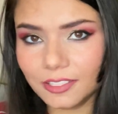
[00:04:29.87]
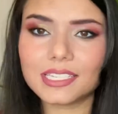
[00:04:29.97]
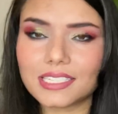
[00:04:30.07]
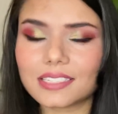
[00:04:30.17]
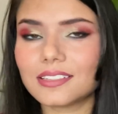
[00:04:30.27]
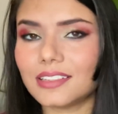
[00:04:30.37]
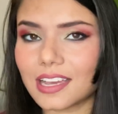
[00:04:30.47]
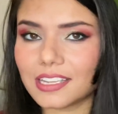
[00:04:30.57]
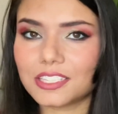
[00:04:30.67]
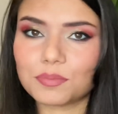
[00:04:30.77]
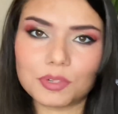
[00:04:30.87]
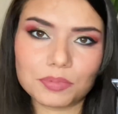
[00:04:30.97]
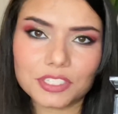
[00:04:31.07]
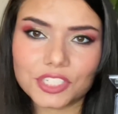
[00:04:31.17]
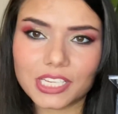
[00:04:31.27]
This is a nice
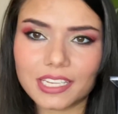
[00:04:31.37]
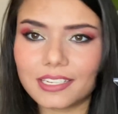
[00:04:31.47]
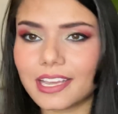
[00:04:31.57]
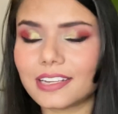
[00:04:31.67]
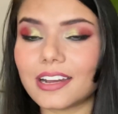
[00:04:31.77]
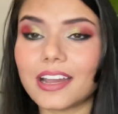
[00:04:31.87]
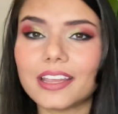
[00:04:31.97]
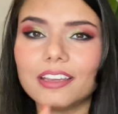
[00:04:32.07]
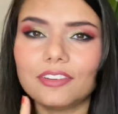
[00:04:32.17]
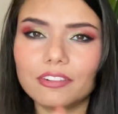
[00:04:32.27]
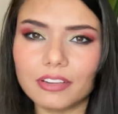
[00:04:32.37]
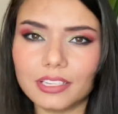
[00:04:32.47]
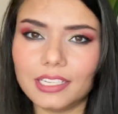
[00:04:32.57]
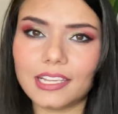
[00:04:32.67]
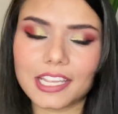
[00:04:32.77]
purple shade, and I
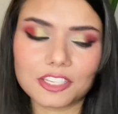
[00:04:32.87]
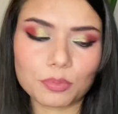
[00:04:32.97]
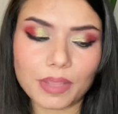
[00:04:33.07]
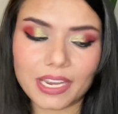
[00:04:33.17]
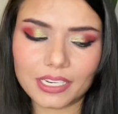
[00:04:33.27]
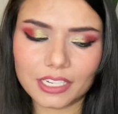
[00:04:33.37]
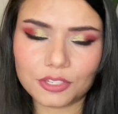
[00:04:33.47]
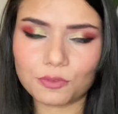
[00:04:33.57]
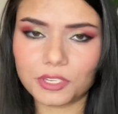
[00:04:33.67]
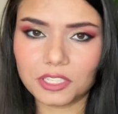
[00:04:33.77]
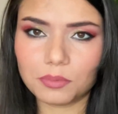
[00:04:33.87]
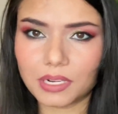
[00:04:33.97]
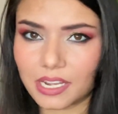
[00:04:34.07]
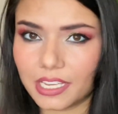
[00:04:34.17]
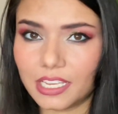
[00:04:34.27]
really liked pairing it with
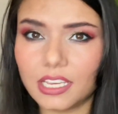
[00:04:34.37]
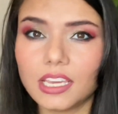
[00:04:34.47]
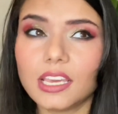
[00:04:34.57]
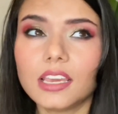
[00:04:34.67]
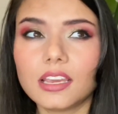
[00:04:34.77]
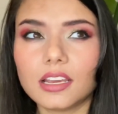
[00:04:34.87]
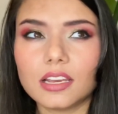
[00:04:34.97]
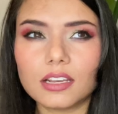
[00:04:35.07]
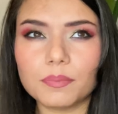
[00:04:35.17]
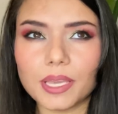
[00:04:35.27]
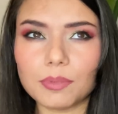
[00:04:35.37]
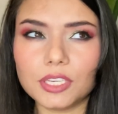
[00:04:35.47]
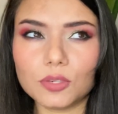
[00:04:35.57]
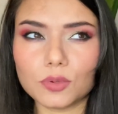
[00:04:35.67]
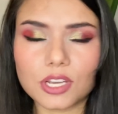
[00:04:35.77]
my
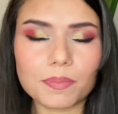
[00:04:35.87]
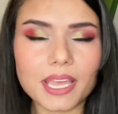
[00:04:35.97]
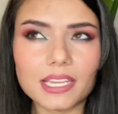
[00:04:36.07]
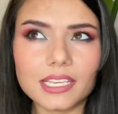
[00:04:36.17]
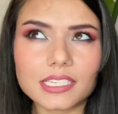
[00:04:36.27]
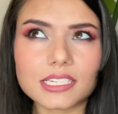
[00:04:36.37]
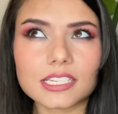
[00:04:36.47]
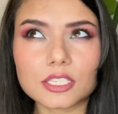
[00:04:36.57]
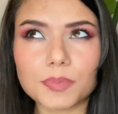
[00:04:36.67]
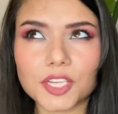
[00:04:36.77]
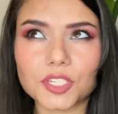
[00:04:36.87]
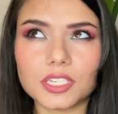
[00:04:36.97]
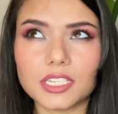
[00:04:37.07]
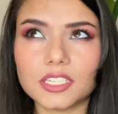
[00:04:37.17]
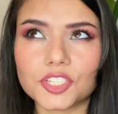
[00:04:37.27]
Baby Yoda palette,
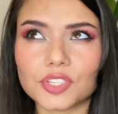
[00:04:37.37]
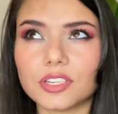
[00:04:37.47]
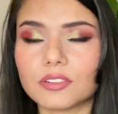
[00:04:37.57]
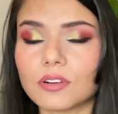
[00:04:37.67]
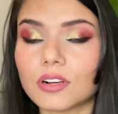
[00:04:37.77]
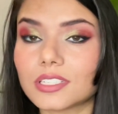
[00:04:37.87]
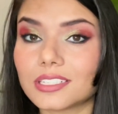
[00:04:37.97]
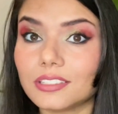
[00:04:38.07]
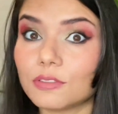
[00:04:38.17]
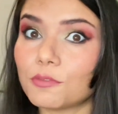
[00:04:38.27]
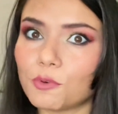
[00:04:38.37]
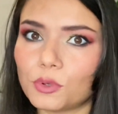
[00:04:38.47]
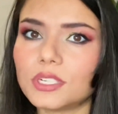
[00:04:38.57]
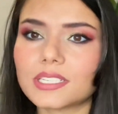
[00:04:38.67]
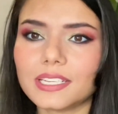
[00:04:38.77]
especially the shade called The
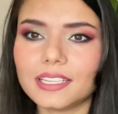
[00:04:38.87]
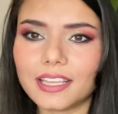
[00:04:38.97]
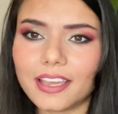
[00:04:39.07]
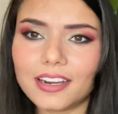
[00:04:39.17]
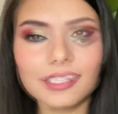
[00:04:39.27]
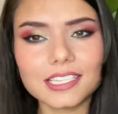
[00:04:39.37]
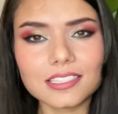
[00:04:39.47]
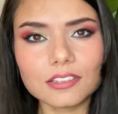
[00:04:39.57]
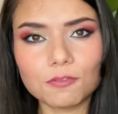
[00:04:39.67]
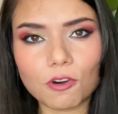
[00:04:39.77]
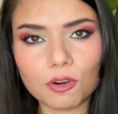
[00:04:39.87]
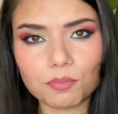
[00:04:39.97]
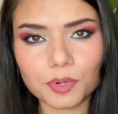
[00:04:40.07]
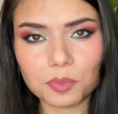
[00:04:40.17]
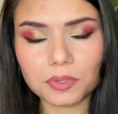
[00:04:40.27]
Force in there. This is a warm
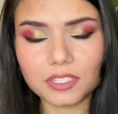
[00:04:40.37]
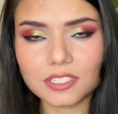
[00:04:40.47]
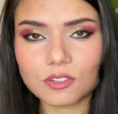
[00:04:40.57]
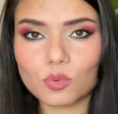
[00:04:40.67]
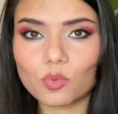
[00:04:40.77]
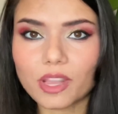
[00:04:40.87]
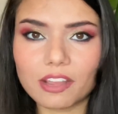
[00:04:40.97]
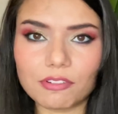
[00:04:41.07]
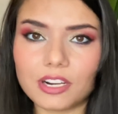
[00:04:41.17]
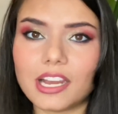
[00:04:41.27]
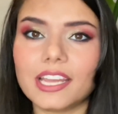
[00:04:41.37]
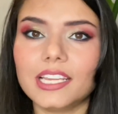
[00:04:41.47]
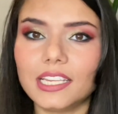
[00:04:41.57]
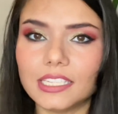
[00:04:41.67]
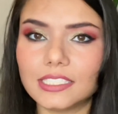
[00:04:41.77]
purple, so whenever I
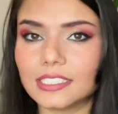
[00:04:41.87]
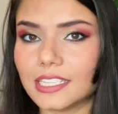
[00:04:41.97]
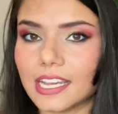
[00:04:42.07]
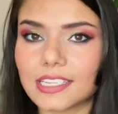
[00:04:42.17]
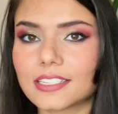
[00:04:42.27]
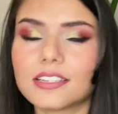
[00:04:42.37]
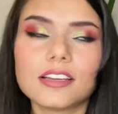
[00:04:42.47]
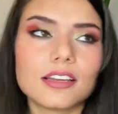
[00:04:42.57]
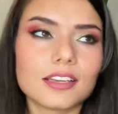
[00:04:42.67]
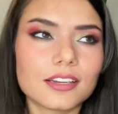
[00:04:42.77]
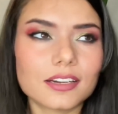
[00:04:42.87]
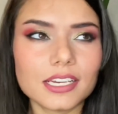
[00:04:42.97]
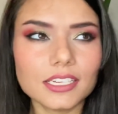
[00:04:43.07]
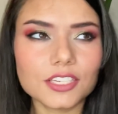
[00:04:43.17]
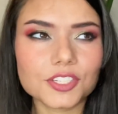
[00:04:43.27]
layer that
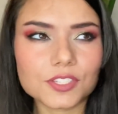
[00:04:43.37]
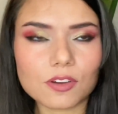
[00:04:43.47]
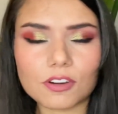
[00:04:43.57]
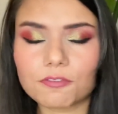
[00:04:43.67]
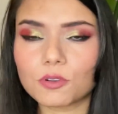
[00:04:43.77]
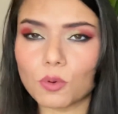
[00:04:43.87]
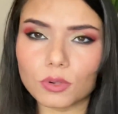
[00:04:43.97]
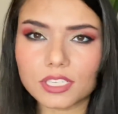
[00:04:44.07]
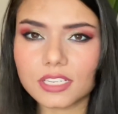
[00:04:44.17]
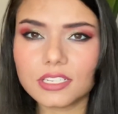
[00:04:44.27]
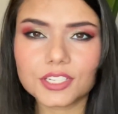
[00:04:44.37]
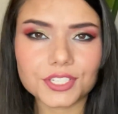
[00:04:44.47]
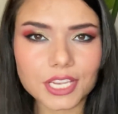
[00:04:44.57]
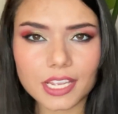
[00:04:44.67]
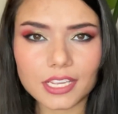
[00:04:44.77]
greenish sort of golden
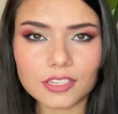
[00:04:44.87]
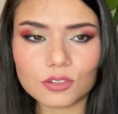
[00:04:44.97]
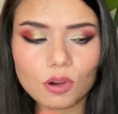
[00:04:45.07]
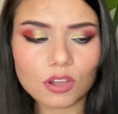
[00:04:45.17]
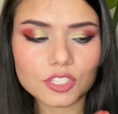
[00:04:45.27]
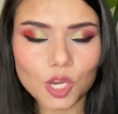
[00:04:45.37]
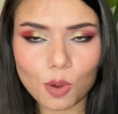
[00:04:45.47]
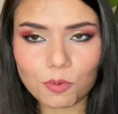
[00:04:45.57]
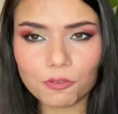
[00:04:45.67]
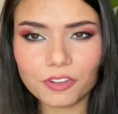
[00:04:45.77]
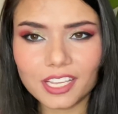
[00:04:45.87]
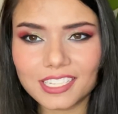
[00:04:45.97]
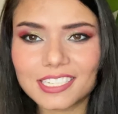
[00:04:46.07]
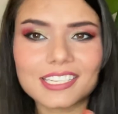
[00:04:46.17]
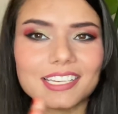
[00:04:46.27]
shade on top of
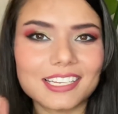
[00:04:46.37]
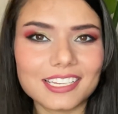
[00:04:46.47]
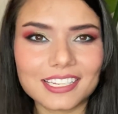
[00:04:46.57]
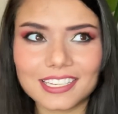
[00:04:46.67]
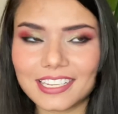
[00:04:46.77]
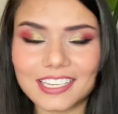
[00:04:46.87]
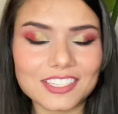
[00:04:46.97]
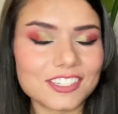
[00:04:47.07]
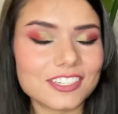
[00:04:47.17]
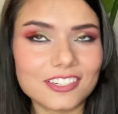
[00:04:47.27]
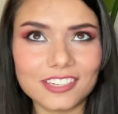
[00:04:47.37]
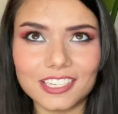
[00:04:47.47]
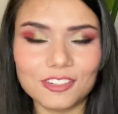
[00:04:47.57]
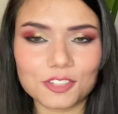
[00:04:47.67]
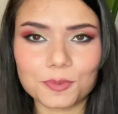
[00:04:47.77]
it, it
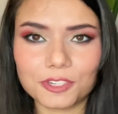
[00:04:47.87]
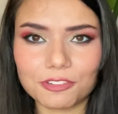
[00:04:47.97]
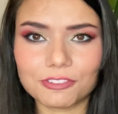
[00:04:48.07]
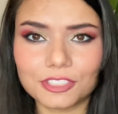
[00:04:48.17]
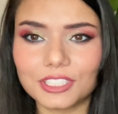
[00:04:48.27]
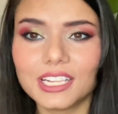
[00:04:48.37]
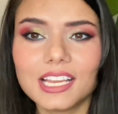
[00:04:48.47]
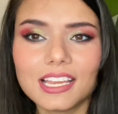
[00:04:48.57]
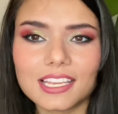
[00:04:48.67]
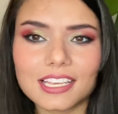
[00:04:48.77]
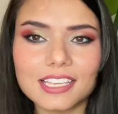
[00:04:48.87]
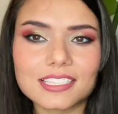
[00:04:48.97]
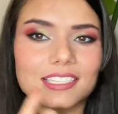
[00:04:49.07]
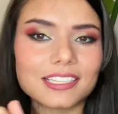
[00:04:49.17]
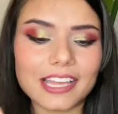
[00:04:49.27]
really looks beautiful
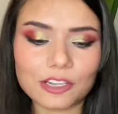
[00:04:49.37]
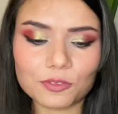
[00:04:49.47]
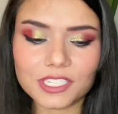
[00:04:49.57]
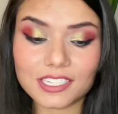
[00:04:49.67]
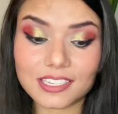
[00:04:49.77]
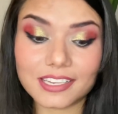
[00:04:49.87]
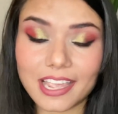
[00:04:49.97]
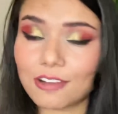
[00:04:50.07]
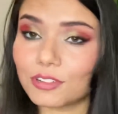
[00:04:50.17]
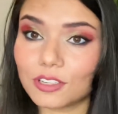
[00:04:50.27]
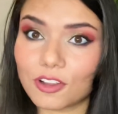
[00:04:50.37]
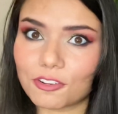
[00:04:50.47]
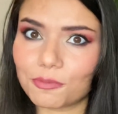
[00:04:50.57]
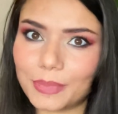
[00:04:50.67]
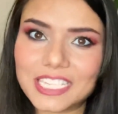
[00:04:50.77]
because that one doesn't have a lot
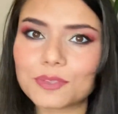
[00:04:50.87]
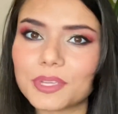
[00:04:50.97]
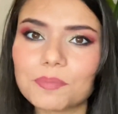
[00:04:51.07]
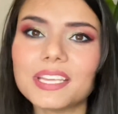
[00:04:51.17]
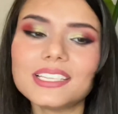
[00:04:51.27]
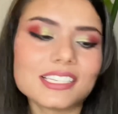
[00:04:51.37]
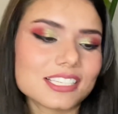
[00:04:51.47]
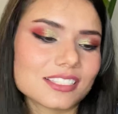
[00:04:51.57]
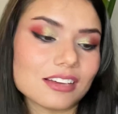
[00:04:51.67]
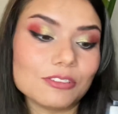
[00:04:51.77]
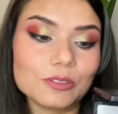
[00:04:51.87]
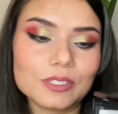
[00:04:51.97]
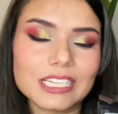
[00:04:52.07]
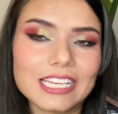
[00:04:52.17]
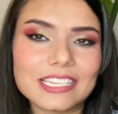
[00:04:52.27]
of base pigment, so
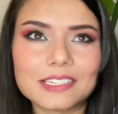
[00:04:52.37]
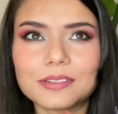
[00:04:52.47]
it